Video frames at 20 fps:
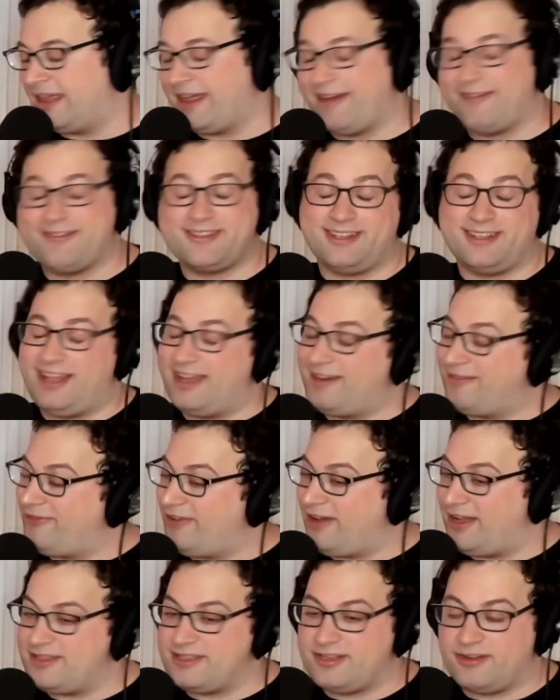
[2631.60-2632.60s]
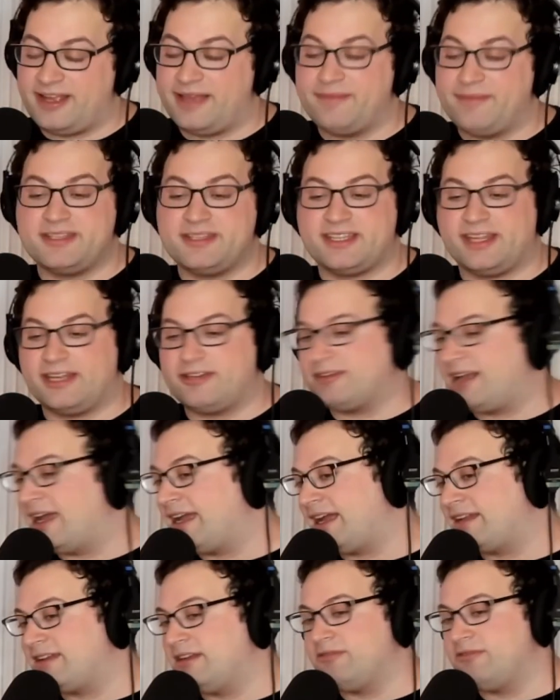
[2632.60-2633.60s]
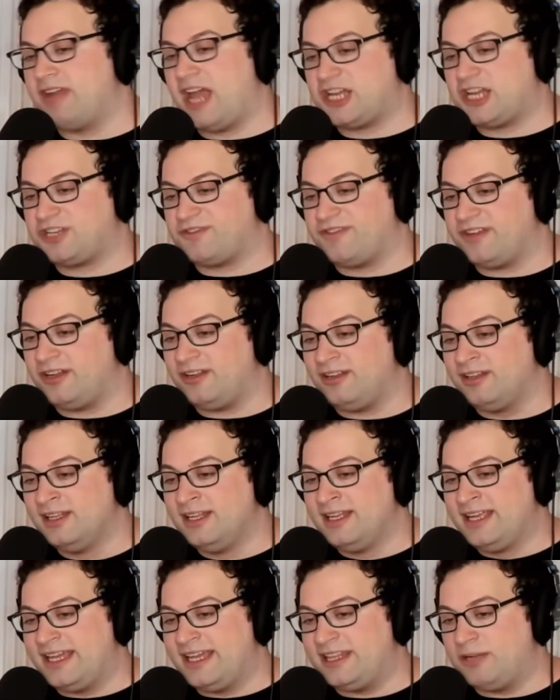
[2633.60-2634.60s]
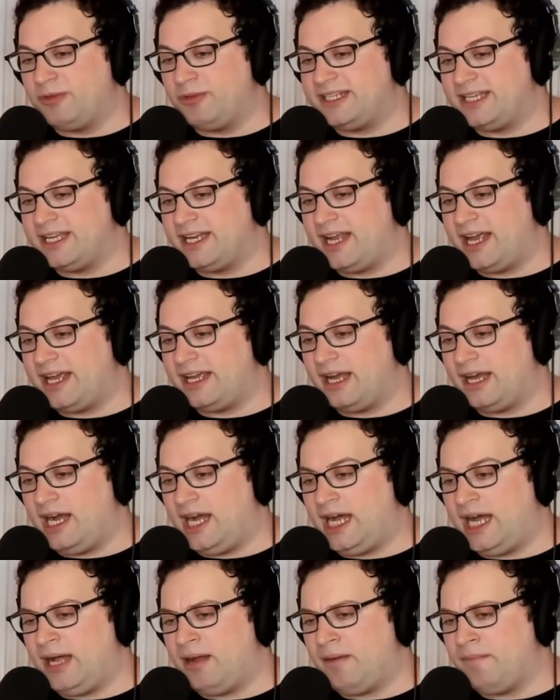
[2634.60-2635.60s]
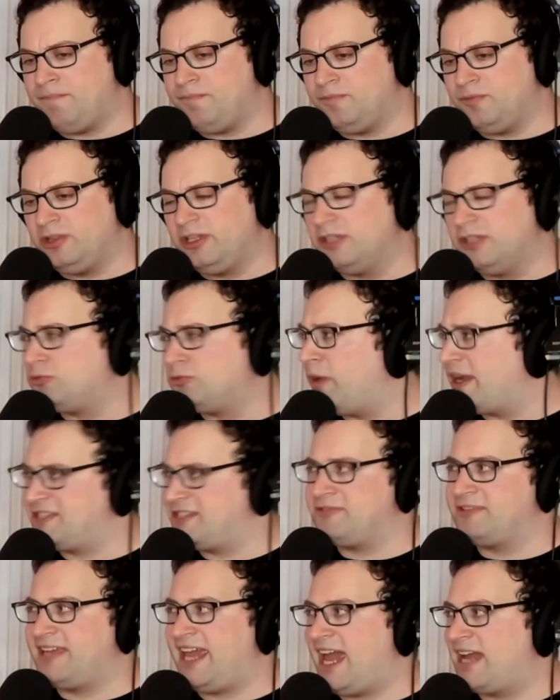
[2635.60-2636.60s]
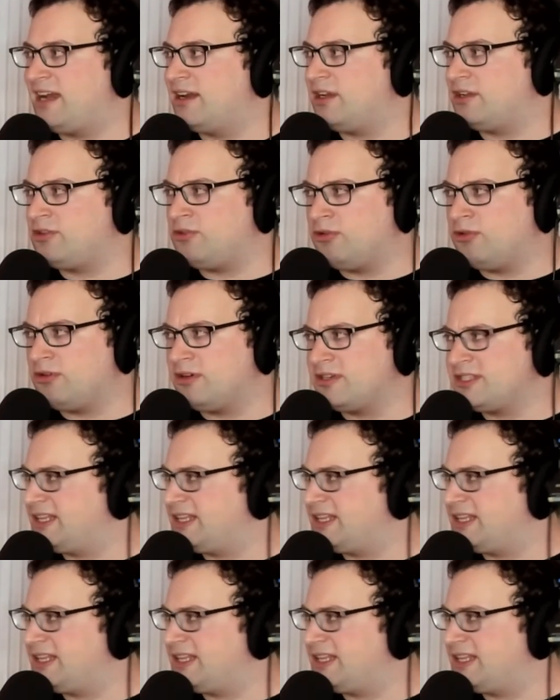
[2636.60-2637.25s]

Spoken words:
Yeah, it was a lot of fun. So him and Slater and I got to do Nashville. And then we did a little Western Canada tour.